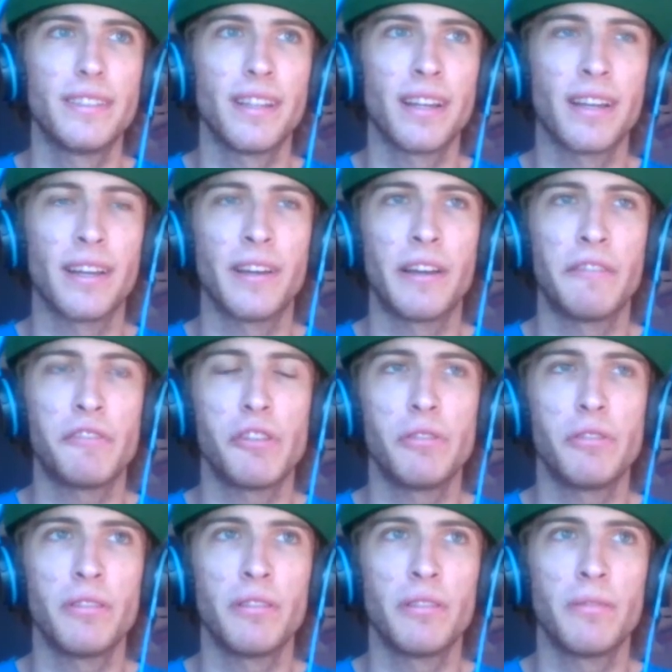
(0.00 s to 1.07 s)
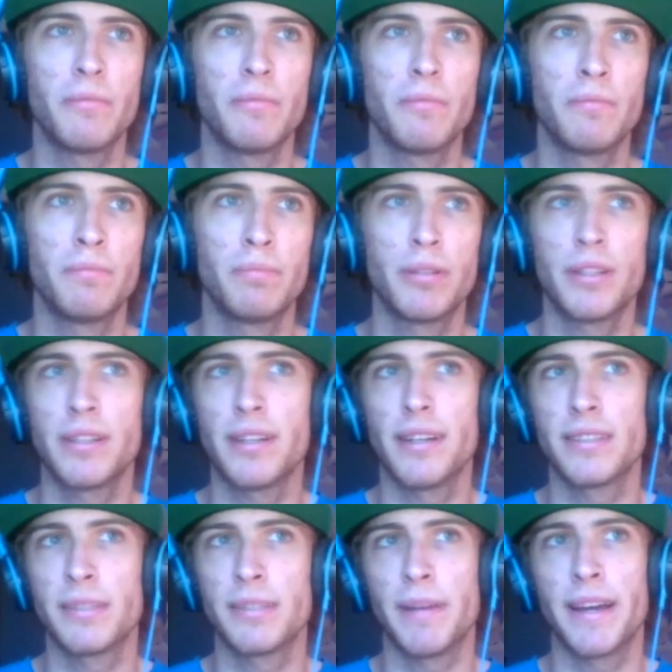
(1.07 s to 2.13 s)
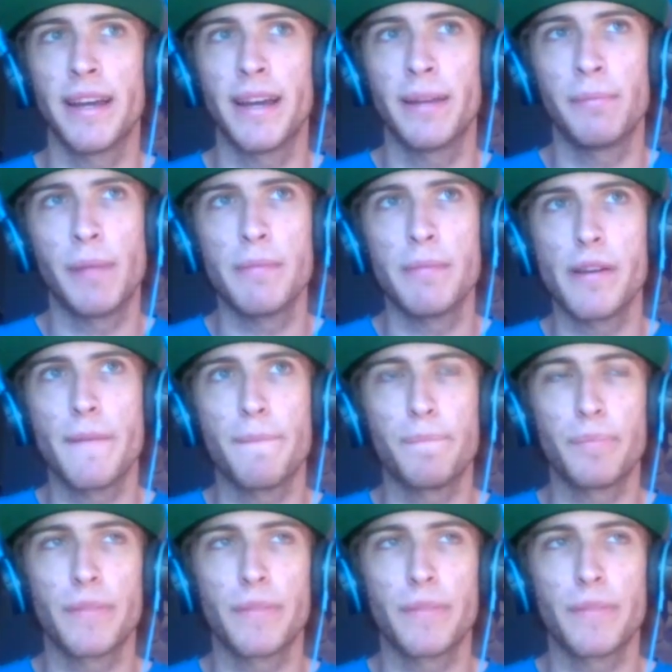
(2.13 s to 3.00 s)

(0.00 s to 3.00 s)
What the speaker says: Like, if you put a gun to my head maybe